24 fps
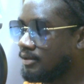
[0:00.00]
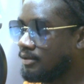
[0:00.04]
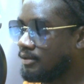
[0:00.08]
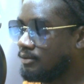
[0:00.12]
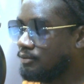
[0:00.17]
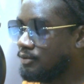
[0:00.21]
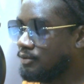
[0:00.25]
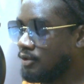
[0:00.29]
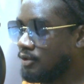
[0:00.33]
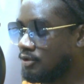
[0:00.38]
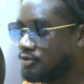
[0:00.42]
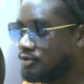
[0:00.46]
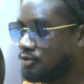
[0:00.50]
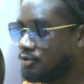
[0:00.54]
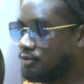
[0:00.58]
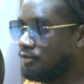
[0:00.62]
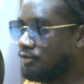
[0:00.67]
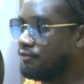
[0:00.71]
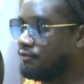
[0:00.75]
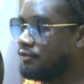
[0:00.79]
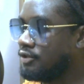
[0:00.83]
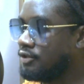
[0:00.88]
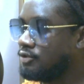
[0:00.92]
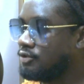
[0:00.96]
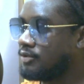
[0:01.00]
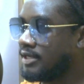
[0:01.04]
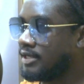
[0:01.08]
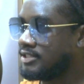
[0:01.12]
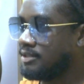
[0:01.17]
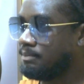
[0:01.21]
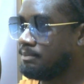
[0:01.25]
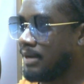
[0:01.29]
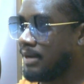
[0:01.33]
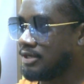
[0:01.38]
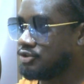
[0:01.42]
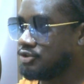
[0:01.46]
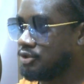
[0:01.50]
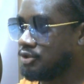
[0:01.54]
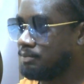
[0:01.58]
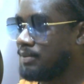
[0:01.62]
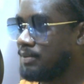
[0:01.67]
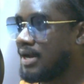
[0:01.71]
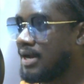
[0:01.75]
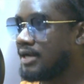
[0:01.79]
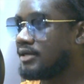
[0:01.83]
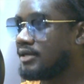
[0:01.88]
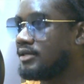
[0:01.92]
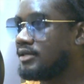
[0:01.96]
we also refer to as a battery
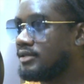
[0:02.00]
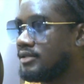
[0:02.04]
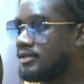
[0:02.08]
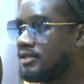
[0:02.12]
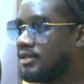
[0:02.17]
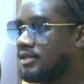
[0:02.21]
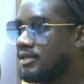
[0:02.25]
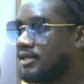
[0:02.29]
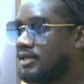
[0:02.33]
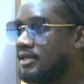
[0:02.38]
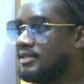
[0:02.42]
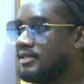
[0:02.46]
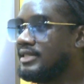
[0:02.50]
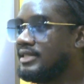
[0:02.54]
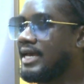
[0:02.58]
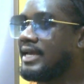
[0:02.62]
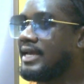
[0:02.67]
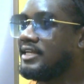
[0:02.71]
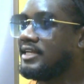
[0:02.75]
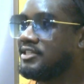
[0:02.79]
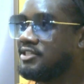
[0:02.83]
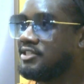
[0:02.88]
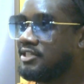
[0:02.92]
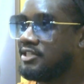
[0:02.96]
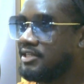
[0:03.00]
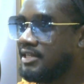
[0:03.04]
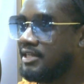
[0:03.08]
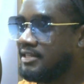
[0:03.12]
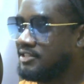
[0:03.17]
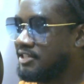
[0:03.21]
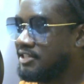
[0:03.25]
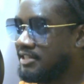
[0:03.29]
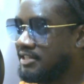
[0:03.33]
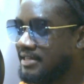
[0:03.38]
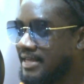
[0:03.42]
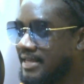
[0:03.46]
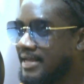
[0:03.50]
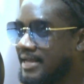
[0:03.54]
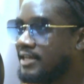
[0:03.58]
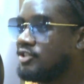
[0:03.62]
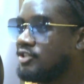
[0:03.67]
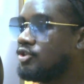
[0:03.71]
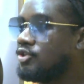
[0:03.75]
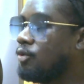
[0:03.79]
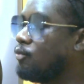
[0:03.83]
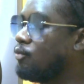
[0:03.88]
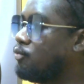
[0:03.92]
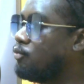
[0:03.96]
pack, they are
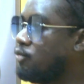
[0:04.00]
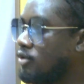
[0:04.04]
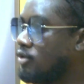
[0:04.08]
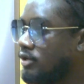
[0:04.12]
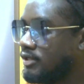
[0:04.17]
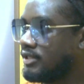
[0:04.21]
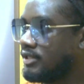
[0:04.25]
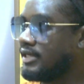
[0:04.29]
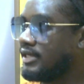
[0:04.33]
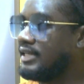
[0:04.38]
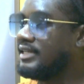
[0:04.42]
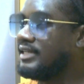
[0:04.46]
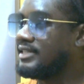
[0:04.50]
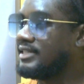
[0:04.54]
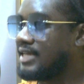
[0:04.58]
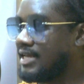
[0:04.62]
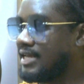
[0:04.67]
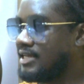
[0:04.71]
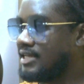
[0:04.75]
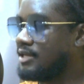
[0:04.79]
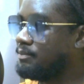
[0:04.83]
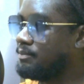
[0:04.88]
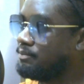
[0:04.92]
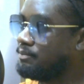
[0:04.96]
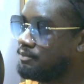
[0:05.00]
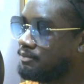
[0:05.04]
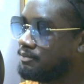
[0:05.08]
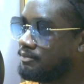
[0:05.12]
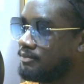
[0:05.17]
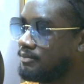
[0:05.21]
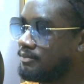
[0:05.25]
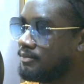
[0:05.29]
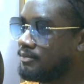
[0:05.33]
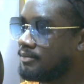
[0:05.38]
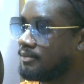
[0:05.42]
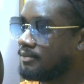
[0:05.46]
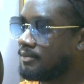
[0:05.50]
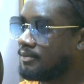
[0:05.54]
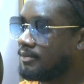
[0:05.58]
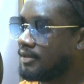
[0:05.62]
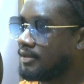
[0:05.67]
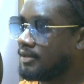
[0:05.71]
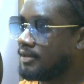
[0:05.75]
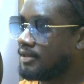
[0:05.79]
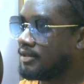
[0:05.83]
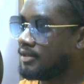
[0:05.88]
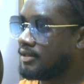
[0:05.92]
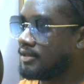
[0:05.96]
engineered to work in tandem,
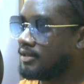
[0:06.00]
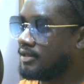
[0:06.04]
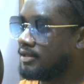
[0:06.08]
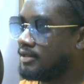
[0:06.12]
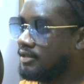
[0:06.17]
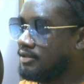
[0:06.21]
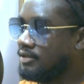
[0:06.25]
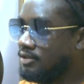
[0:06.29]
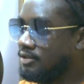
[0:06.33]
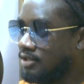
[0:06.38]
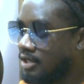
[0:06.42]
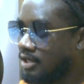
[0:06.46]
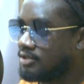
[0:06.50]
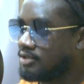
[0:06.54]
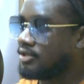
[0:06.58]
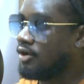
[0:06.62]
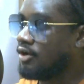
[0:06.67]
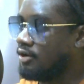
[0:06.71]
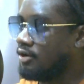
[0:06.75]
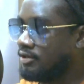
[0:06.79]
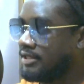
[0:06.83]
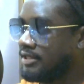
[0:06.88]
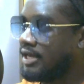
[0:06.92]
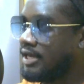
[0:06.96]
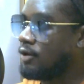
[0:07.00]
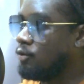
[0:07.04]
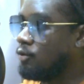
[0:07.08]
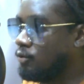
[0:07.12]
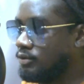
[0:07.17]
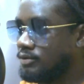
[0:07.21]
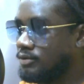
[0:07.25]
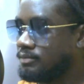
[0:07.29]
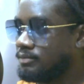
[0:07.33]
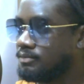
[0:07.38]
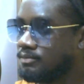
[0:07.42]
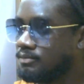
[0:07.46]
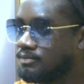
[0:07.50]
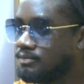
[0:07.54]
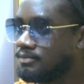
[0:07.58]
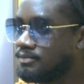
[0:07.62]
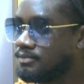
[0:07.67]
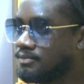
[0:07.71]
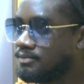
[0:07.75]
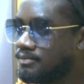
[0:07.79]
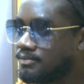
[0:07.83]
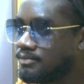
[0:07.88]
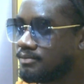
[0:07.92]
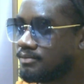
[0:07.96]
not on their own.
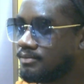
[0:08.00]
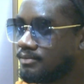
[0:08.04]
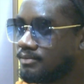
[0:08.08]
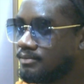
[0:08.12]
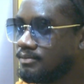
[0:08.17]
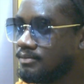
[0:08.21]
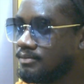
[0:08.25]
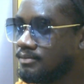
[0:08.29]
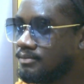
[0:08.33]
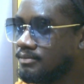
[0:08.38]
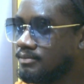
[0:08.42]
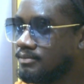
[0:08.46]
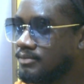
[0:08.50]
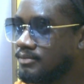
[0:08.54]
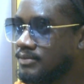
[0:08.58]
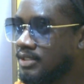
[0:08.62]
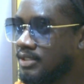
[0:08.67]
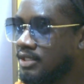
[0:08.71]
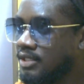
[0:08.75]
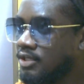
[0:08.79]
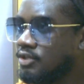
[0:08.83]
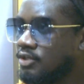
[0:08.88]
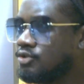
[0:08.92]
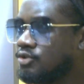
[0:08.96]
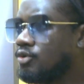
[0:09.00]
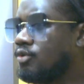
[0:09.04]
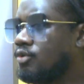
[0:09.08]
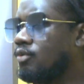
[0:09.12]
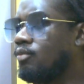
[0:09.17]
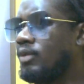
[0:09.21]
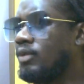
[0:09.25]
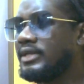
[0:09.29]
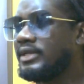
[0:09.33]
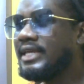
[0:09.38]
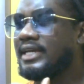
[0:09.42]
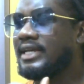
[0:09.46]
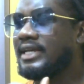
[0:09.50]
So what